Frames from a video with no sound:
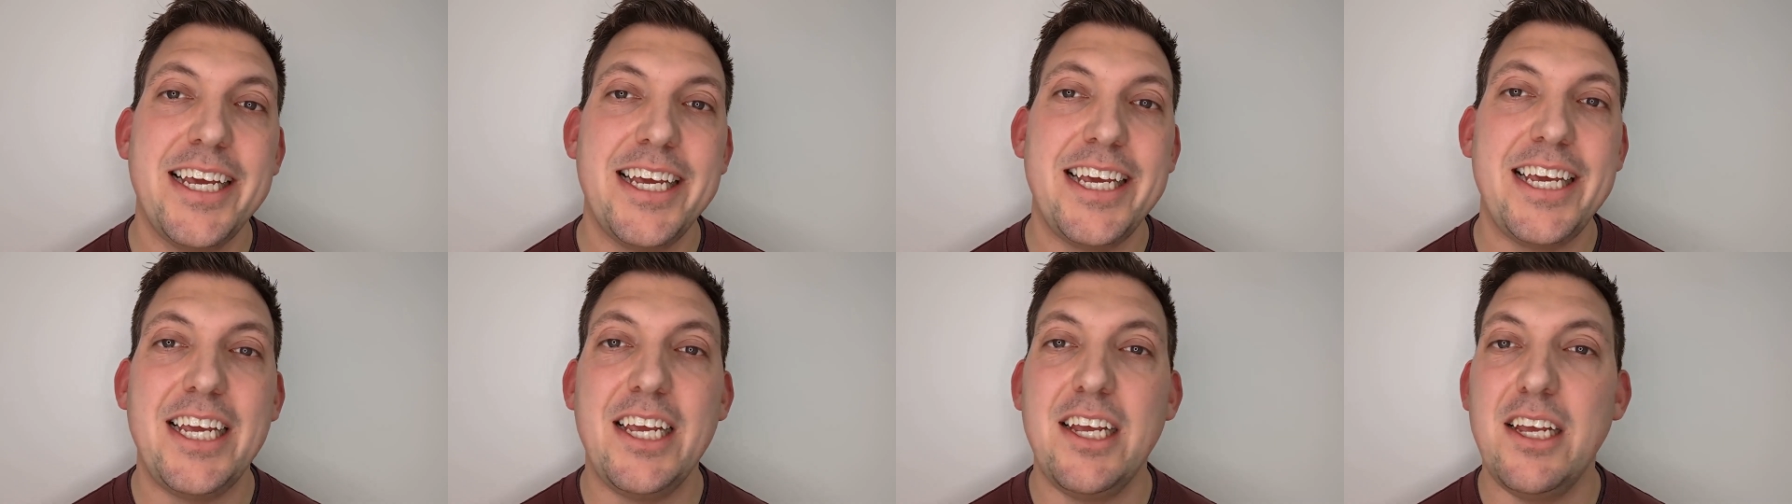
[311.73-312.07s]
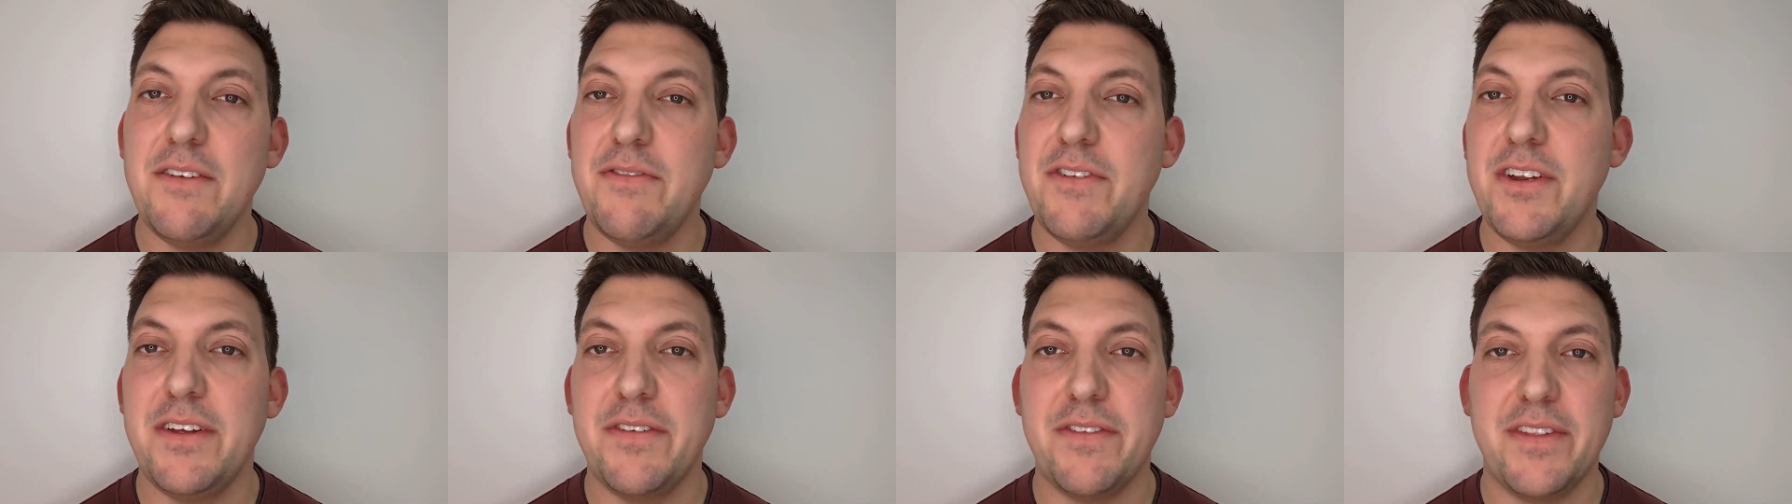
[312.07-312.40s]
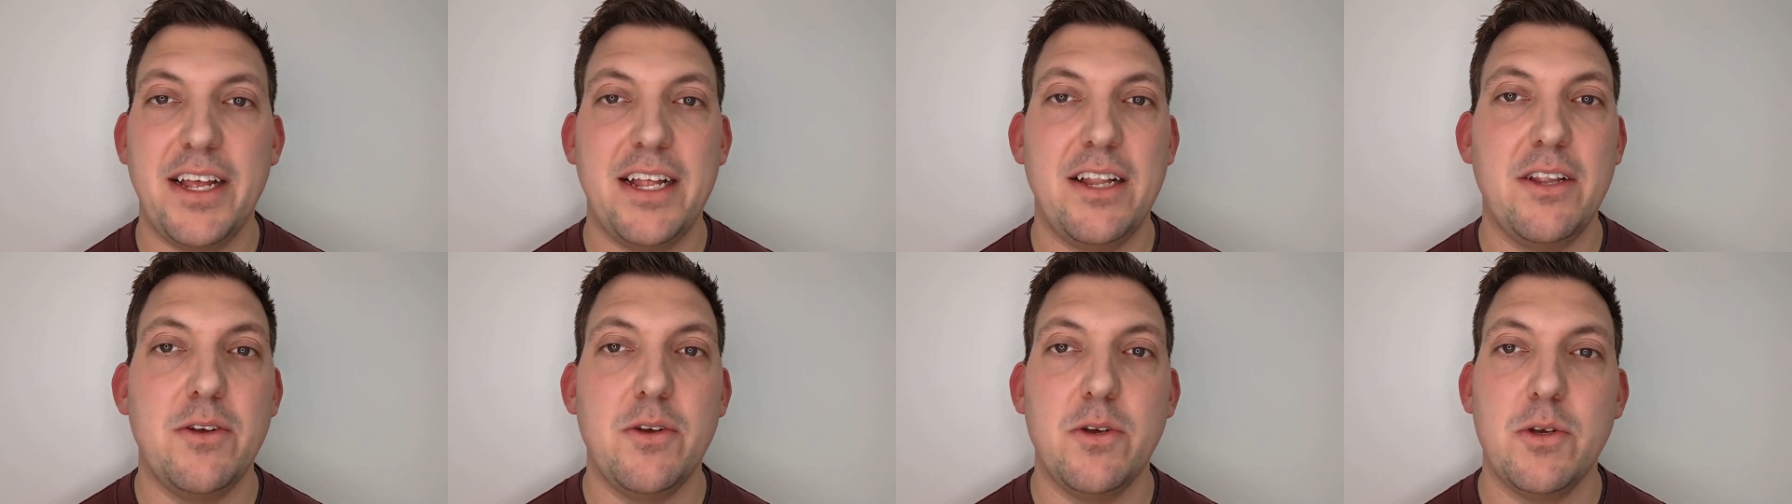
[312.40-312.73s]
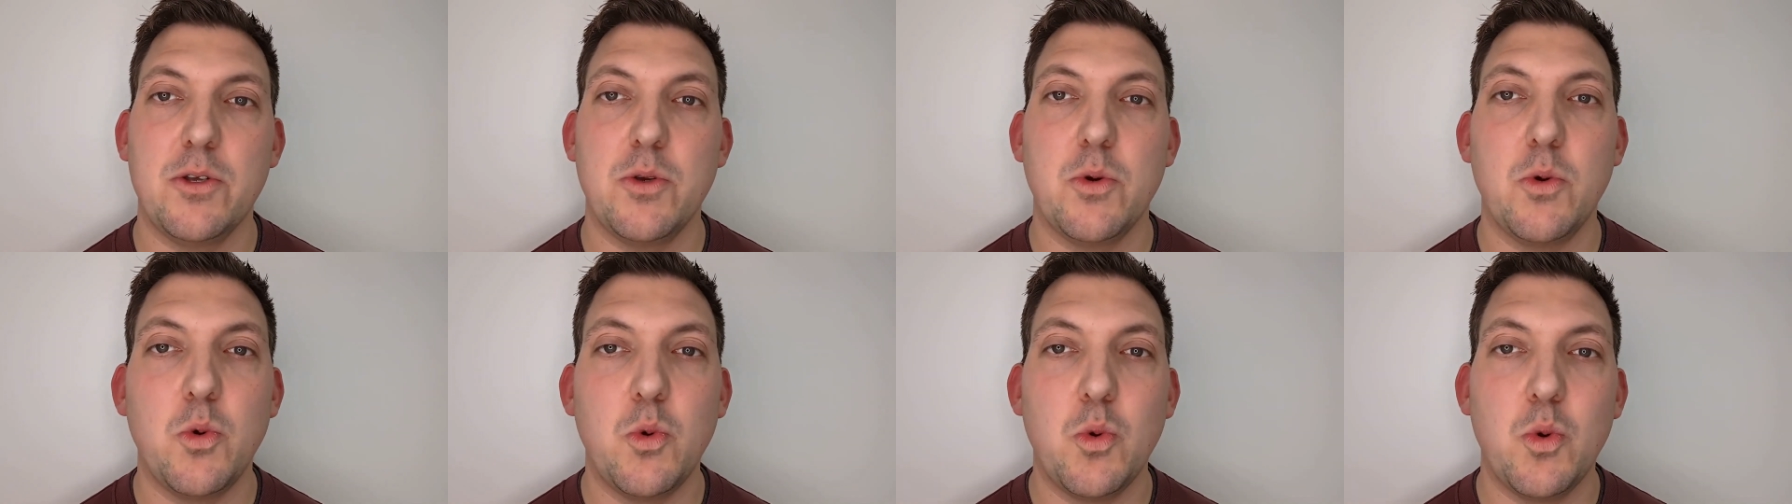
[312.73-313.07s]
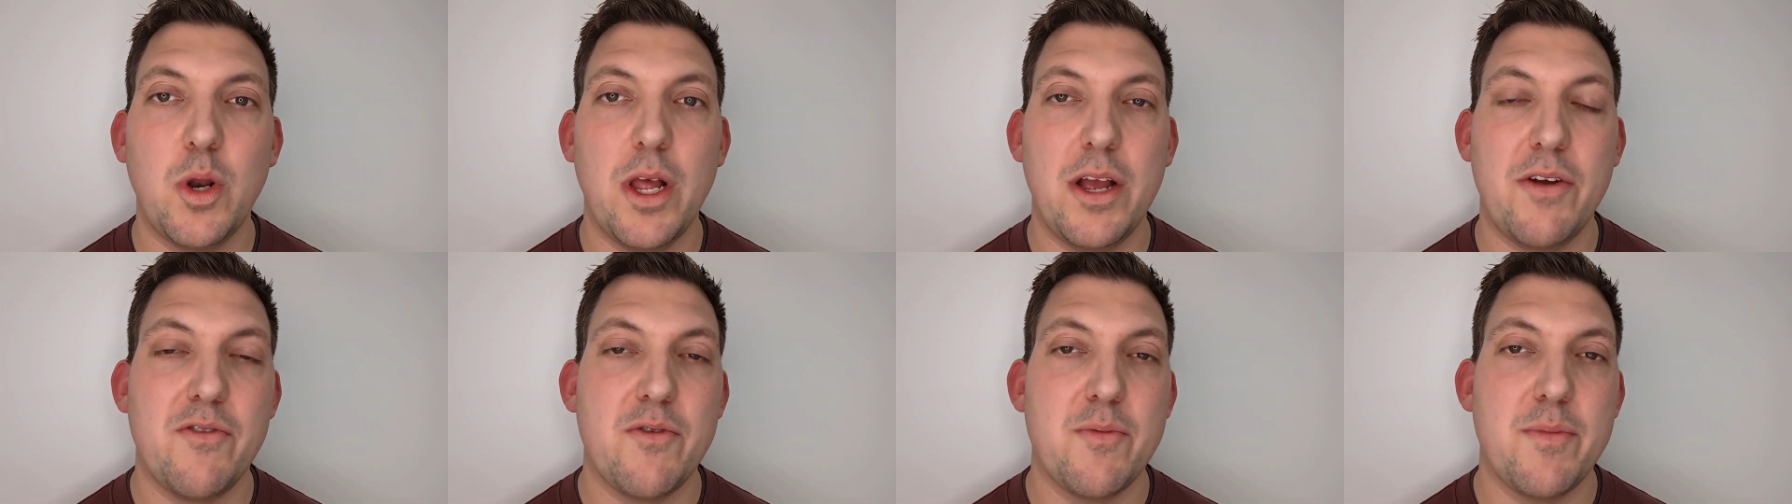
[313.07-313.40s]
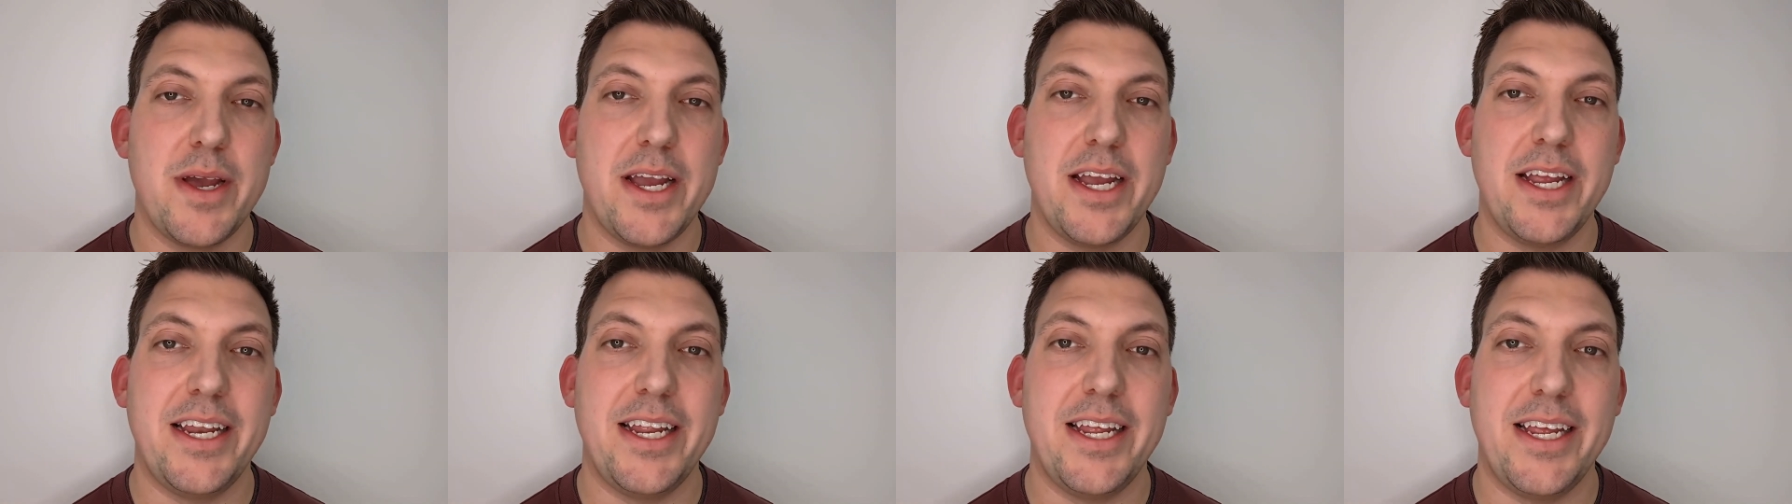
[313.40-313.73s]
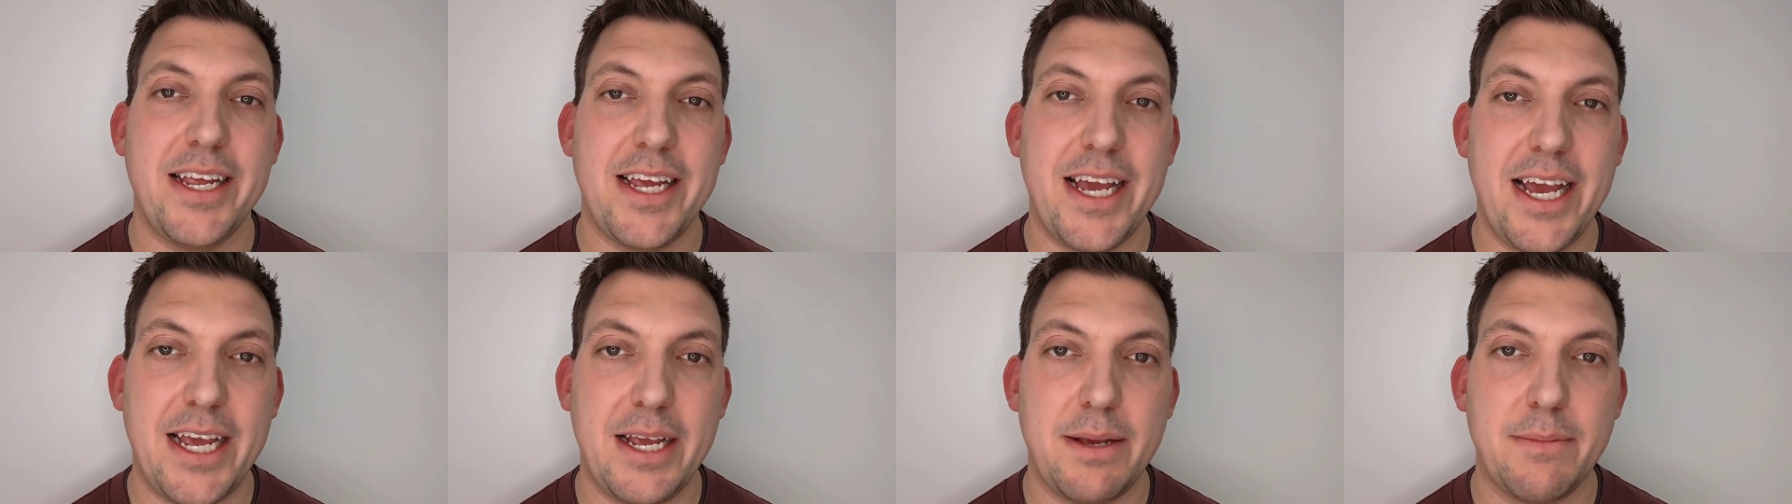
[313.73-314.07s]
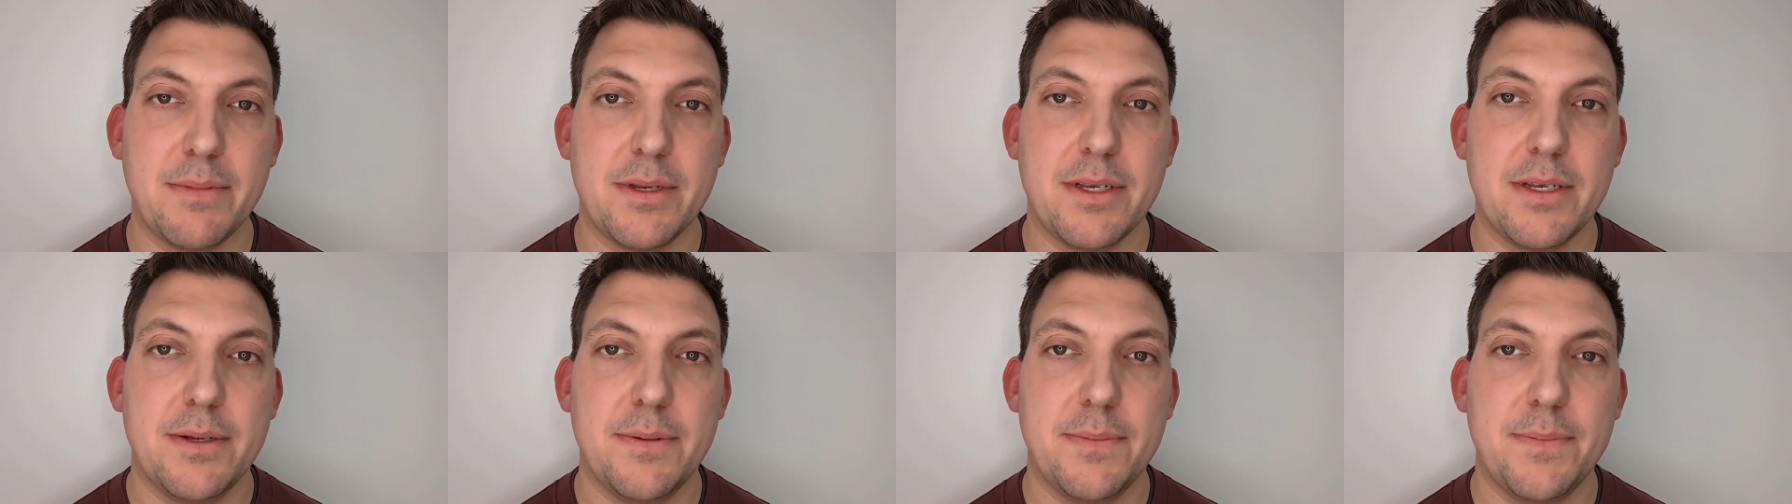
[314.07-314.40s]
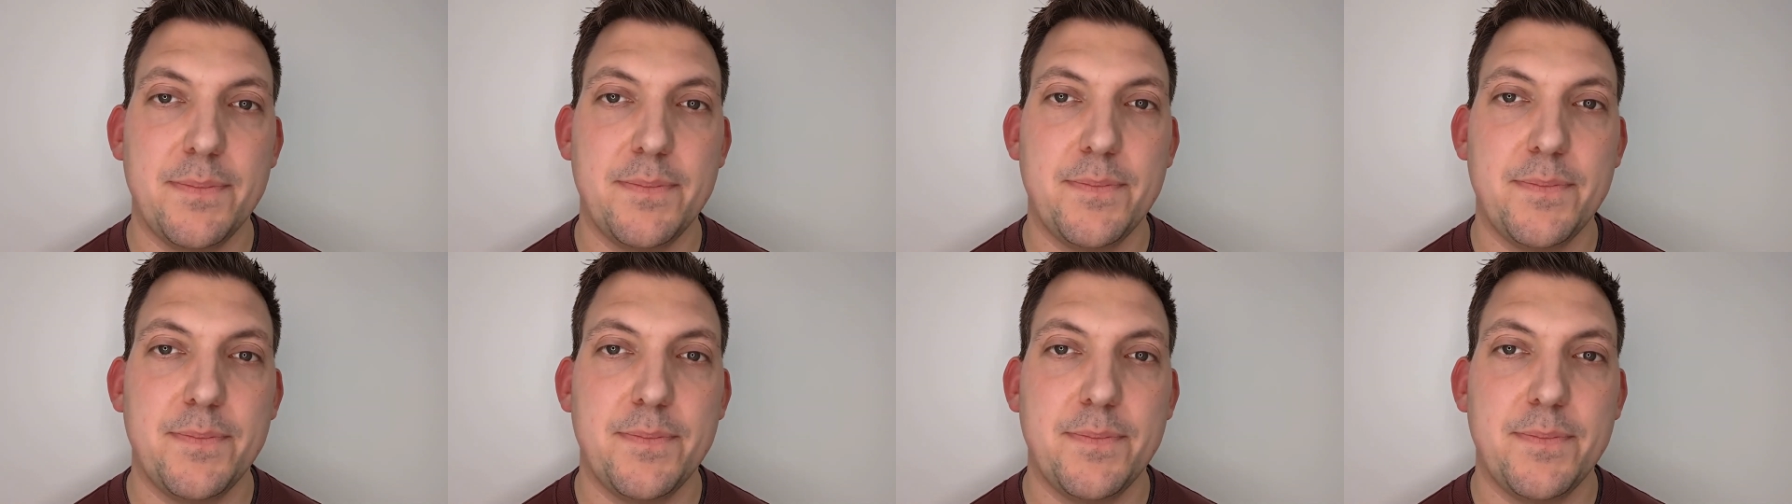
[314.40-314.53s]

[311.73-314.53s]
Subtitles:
even if they lose all their remaining games.